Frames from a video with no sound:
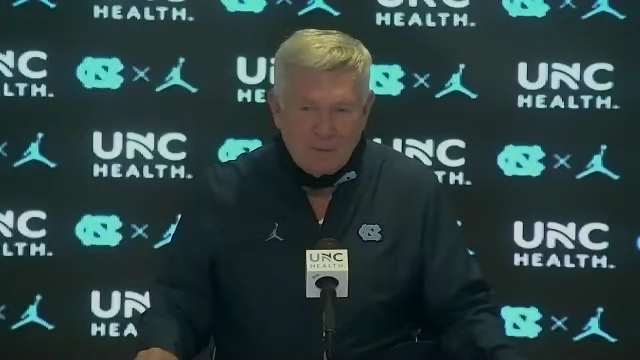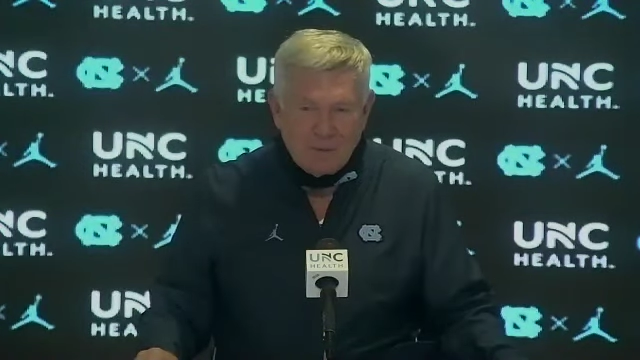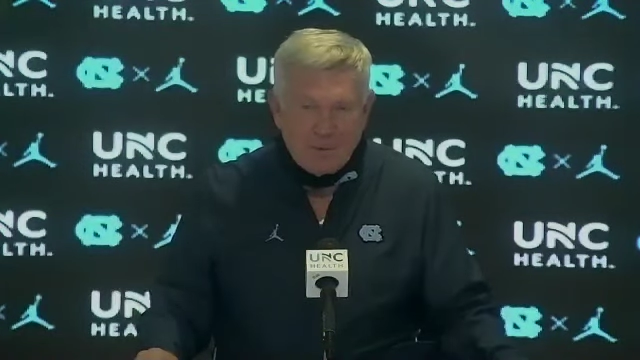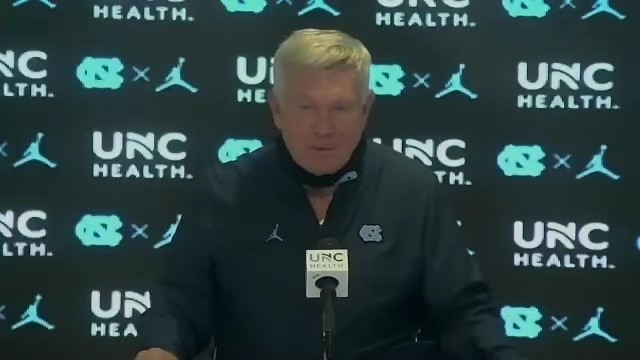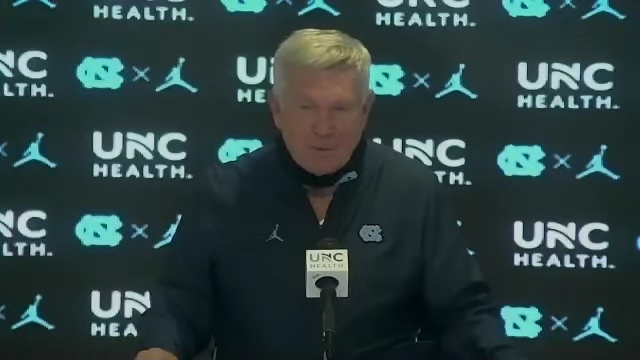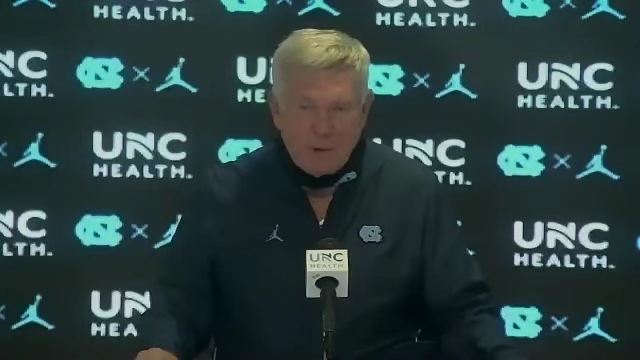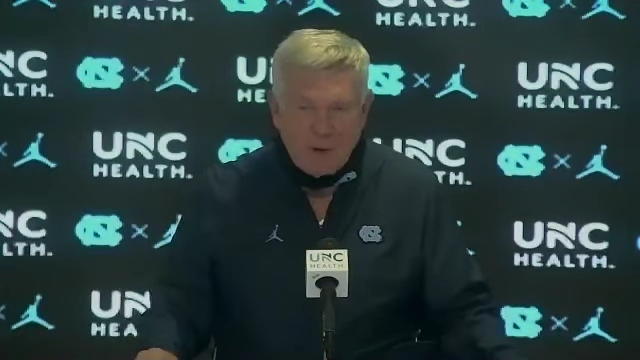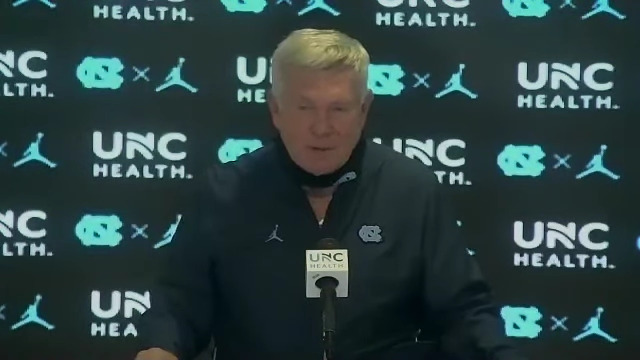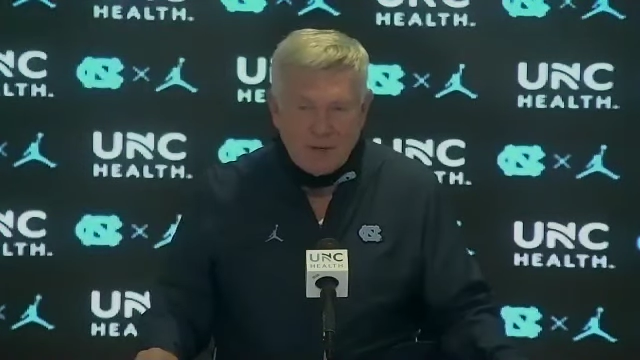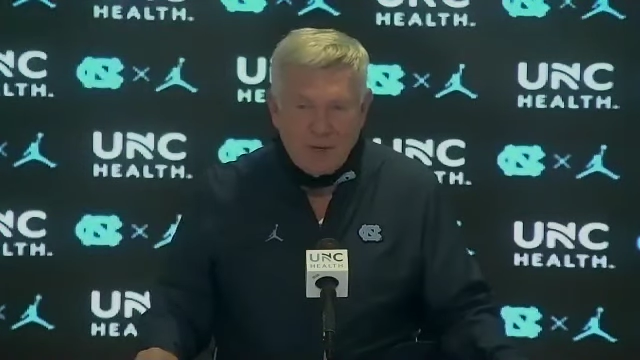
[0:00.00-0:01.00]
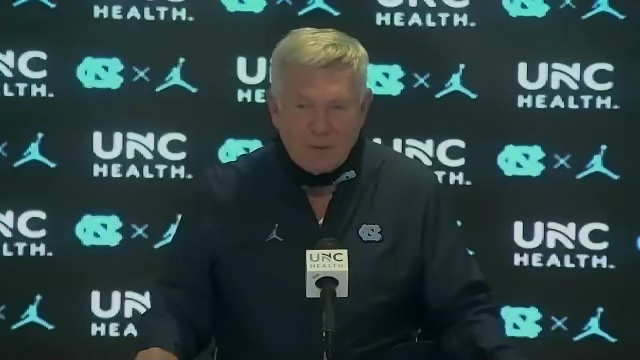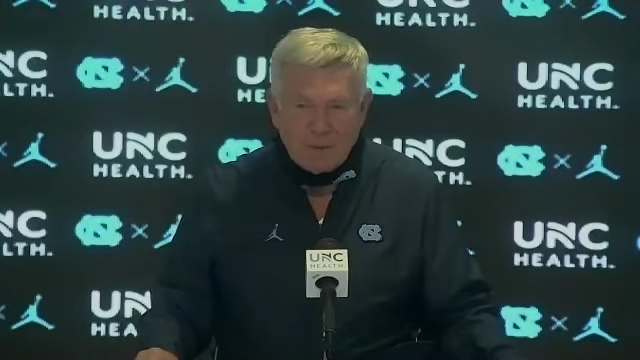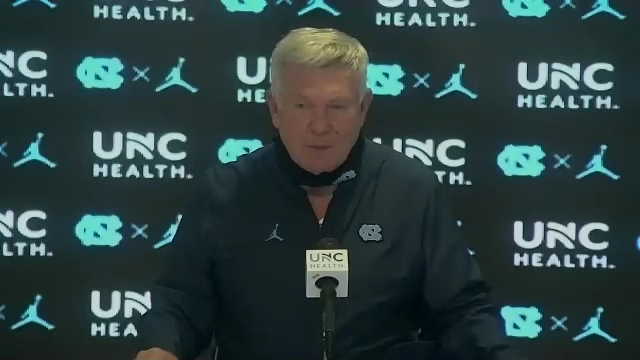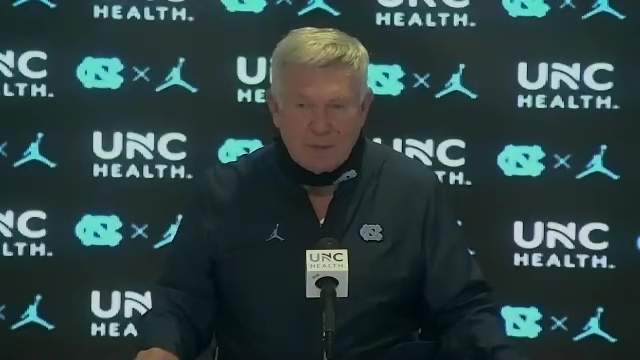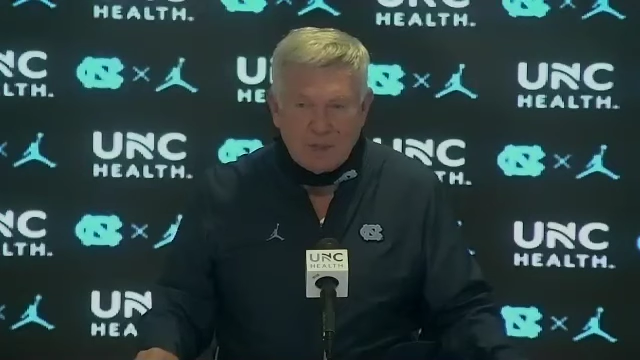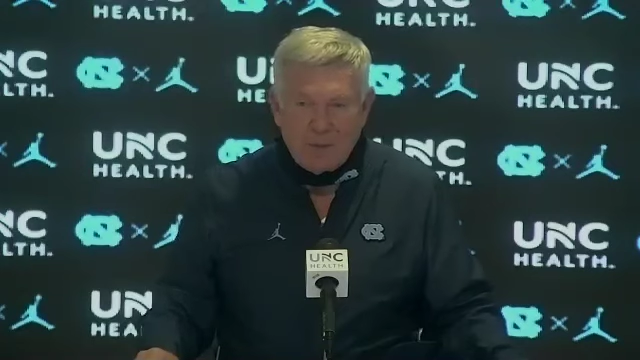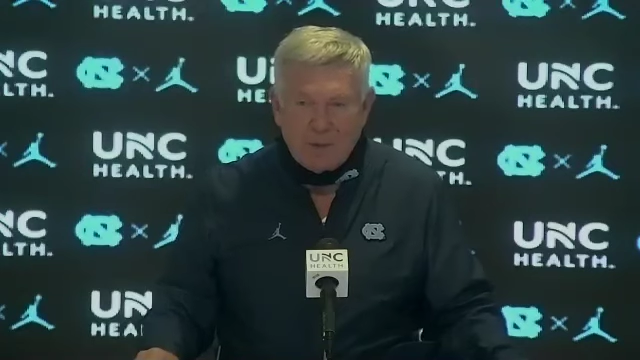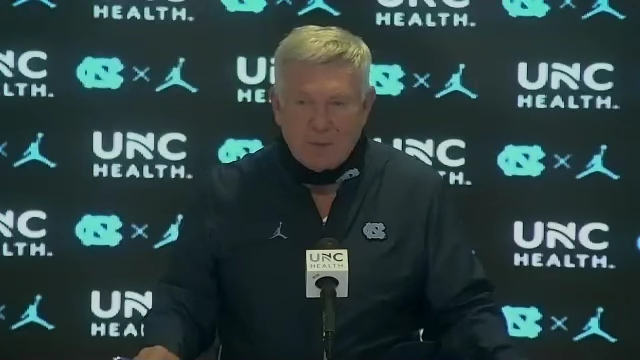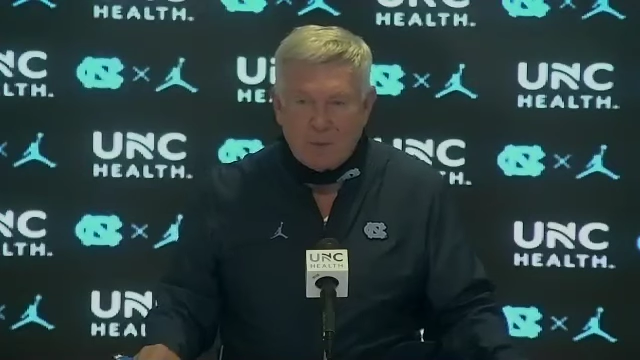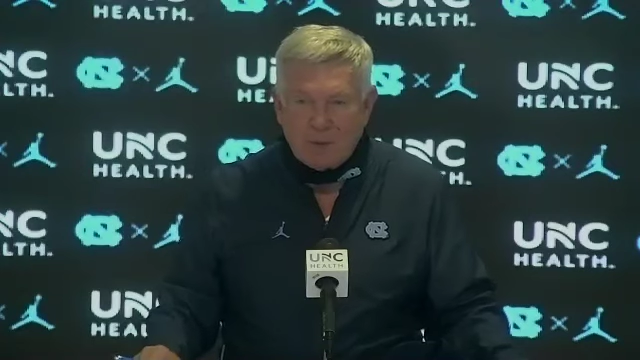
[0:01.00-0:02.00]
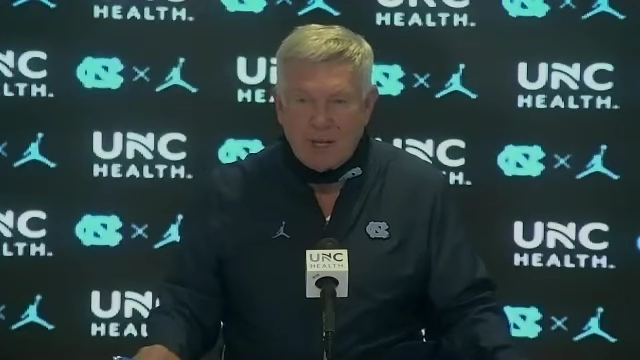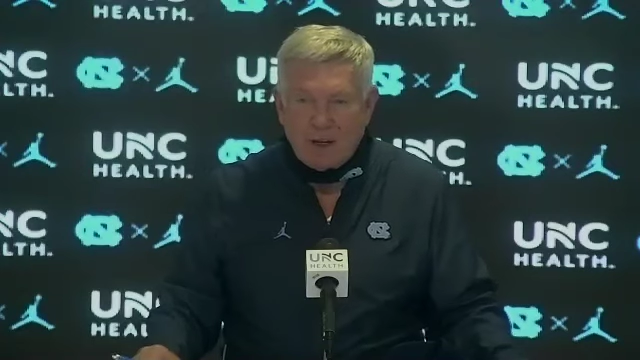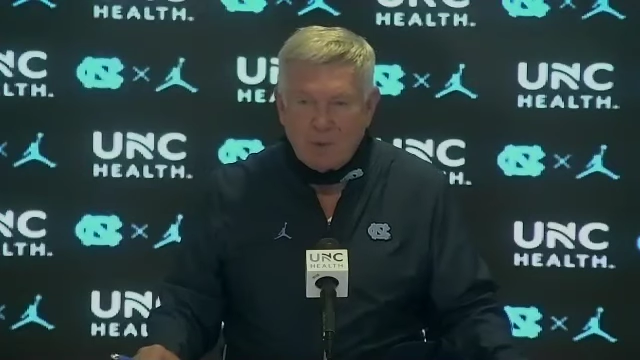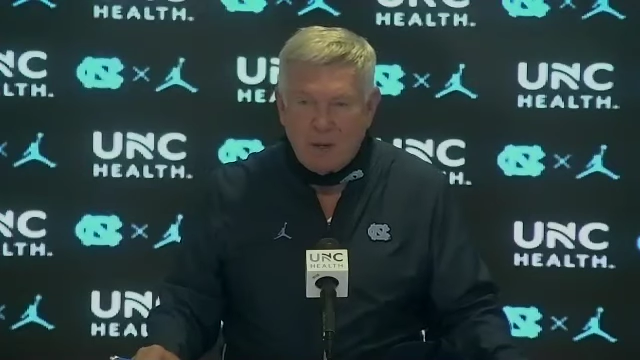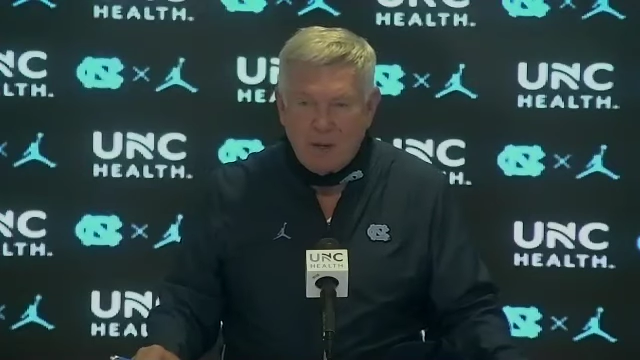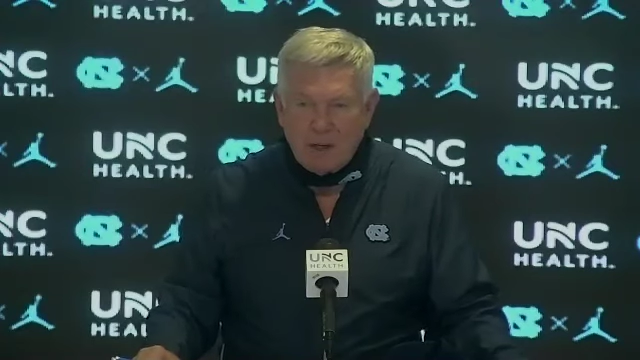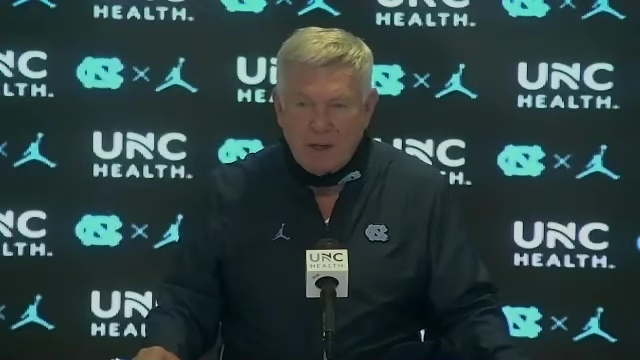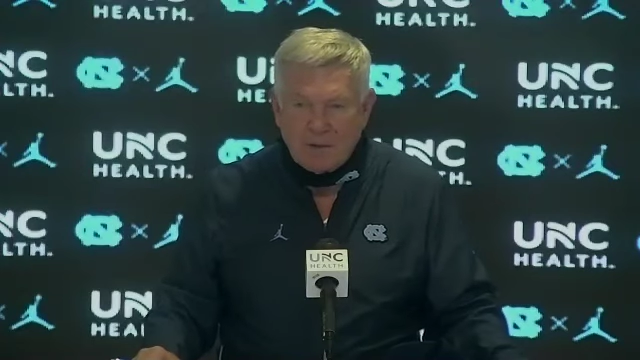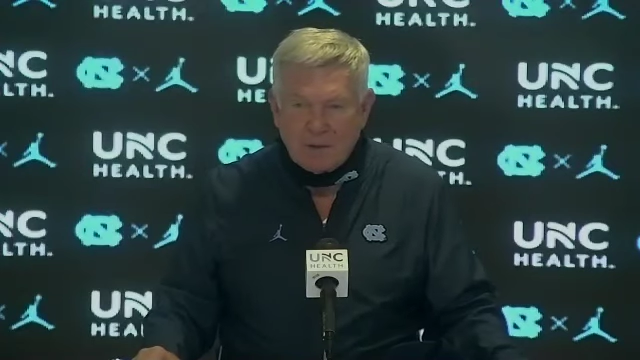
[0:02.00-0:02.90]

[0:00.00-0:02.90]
difference was Clemson was able to protect well enough